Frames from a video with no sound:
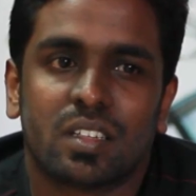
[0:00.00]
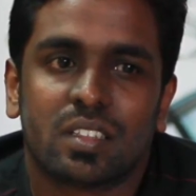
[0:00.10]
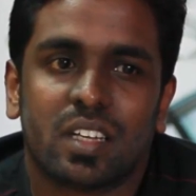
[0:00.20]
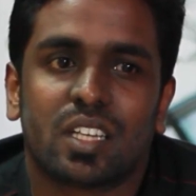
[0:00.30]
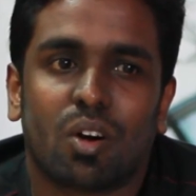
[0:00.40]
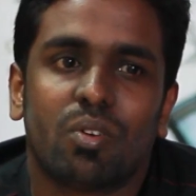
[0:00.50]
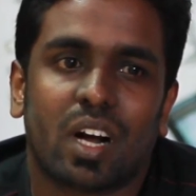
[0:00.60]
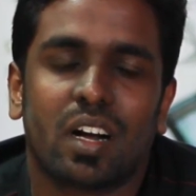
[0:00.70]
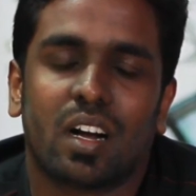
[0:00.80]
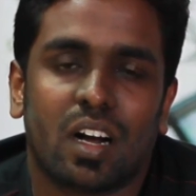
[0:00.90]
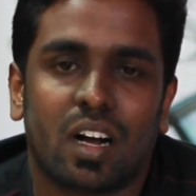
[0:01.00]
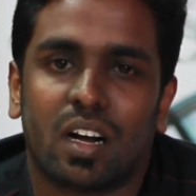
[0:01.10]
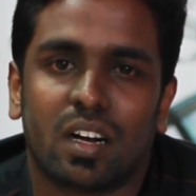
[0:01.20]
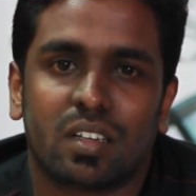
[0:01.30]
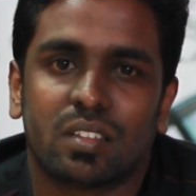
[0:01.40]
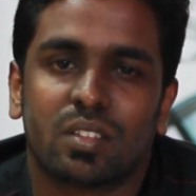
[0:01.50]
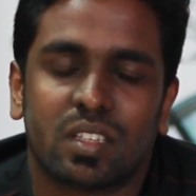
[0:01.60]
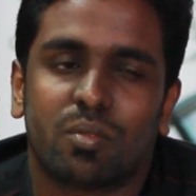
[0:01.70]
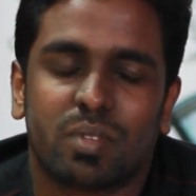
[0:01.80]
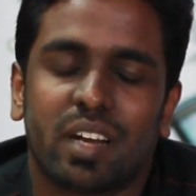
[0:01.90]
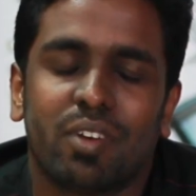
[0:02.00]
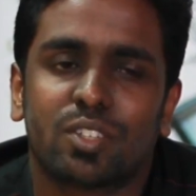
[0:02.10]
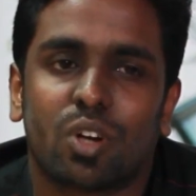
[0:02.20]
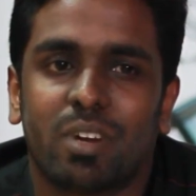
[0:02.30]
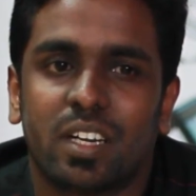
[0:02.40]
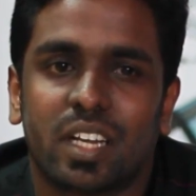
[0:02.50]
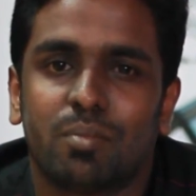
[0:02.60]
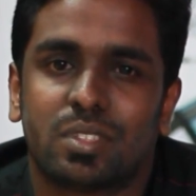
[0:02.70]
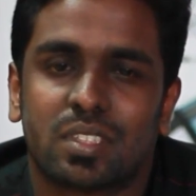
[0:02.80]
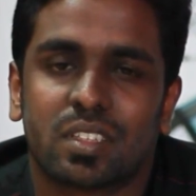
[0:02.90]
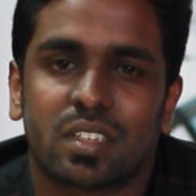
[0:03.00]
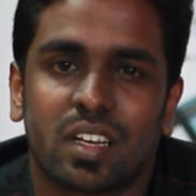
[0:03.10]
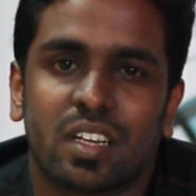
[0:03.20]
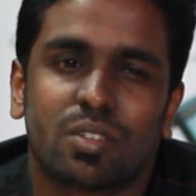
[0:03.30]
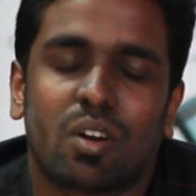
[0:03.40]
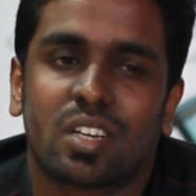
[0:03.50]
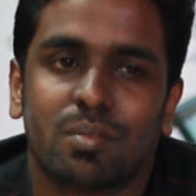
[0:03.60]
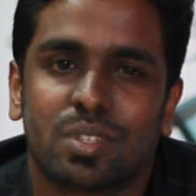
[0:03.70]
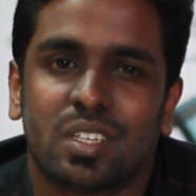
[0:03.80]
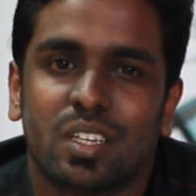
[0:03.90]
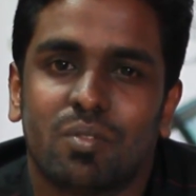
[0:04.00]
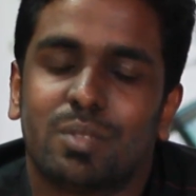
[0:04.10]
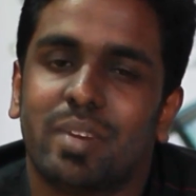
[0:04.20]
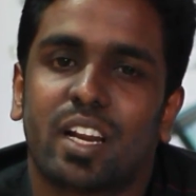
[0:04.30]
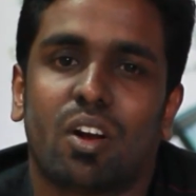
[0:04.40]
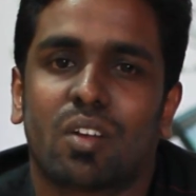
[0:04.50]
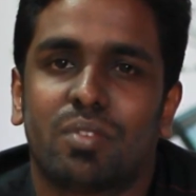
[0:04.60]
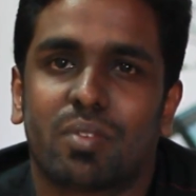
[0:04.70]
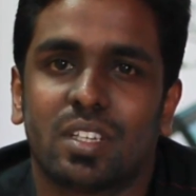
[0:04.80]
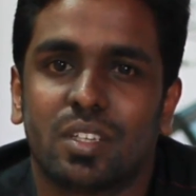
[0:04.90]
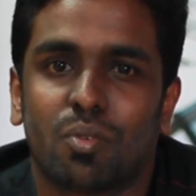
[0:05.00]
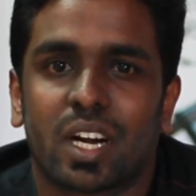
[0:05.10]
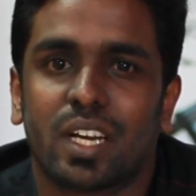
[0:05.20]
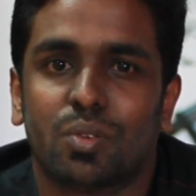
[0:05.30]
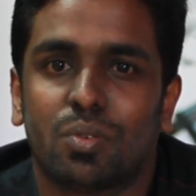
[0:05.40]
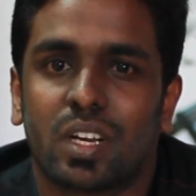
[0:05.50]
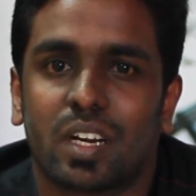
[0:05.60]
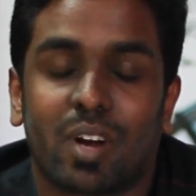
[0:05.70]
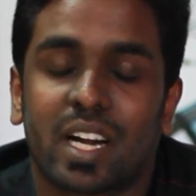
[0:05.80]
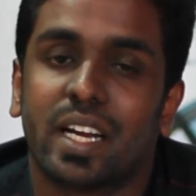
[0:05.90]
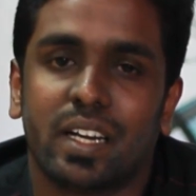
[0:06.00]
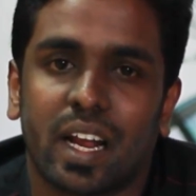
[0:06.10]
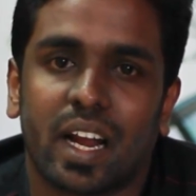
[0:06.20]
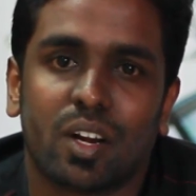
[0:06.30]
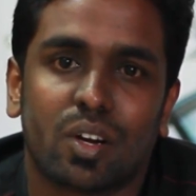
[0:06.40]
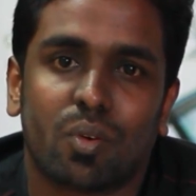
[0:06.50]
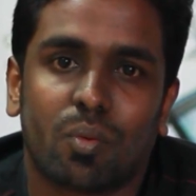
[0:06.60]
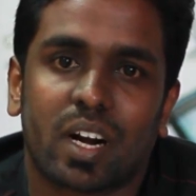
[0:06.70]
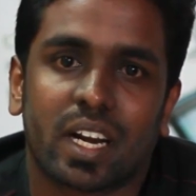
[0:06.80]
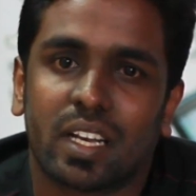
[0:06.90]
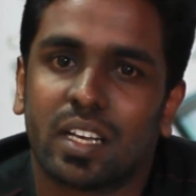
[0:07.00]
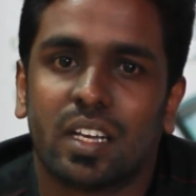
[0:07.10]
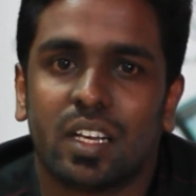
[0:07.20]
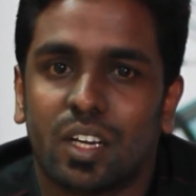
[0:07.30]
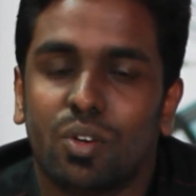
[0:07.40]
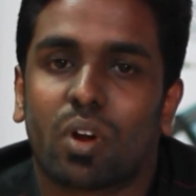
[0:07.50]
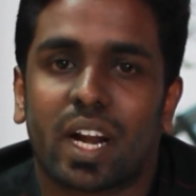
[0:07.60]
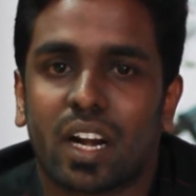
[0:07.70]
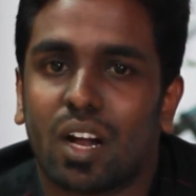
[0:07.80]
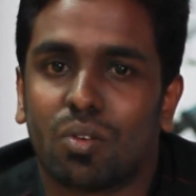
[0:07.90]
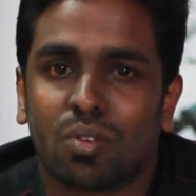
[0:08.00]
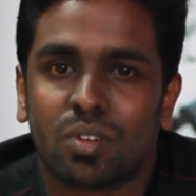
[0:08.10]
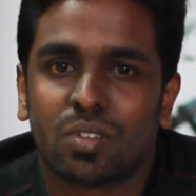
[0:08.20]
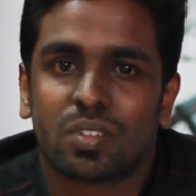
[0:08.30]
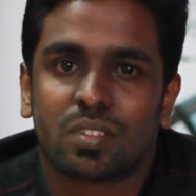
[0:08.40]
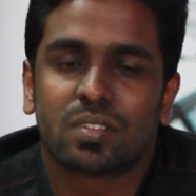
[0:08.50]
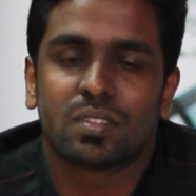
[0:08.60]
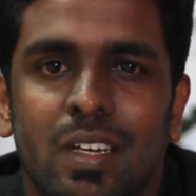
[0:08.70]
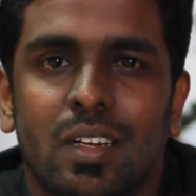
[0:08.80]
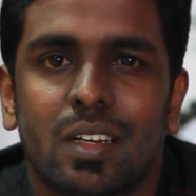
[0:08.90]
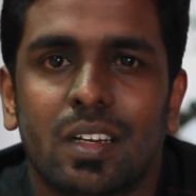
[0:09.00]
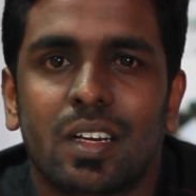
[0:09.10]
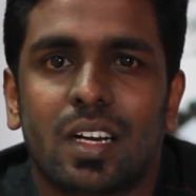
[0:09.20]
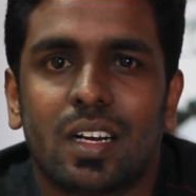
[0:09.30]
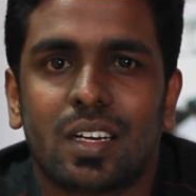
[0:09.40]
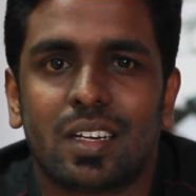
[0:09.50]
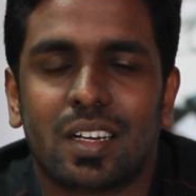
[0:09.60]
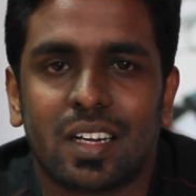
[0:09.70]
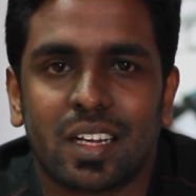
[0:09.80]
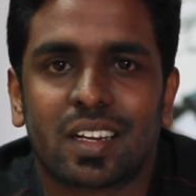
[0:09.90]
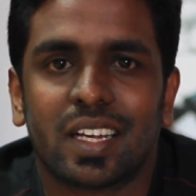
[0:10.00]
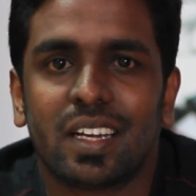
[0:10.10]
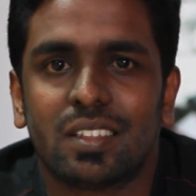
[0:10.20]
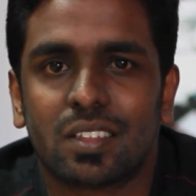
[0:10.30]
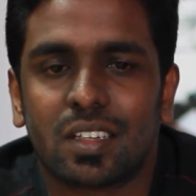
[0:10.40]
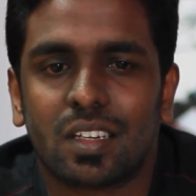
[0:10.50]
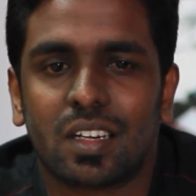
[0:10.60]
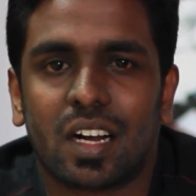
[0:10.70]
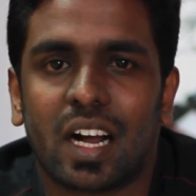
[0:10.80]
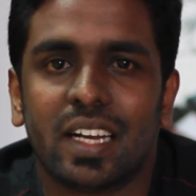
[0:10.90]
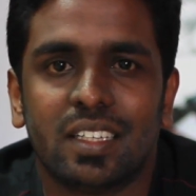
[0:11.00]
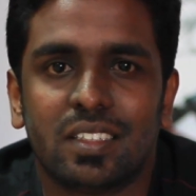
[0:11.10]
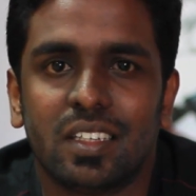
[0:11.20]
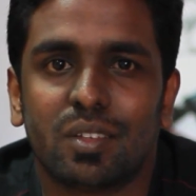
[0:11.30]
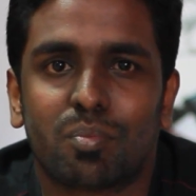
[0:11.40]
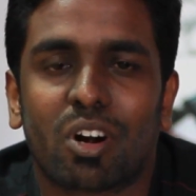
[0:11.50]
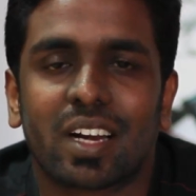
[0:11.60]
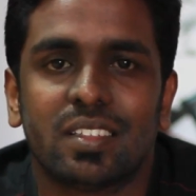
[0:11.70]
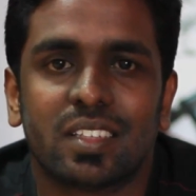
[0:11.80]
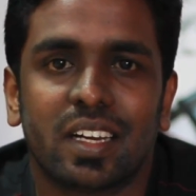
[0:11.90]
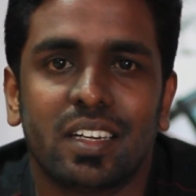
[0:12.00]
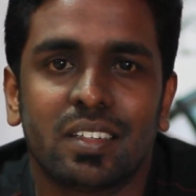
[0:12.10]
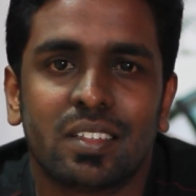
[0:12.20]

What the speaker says: that's how there were so many tips, short tips, which made a lot of difference in what I did and what I do right now. I cleared IDC product design,